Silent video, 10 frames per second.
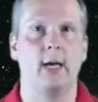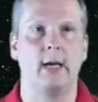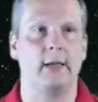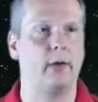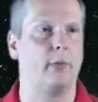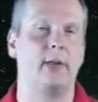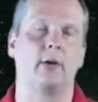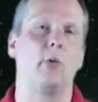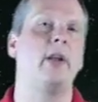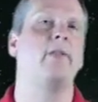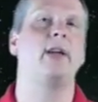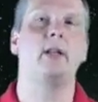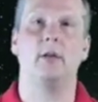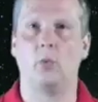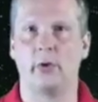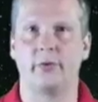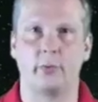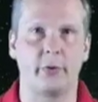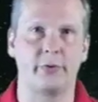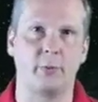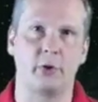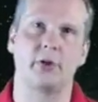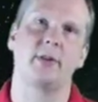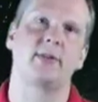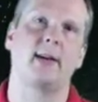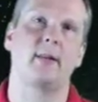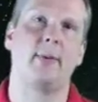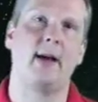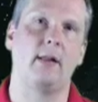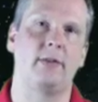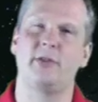When the Queen of England wants a rose bush on the side of the palace,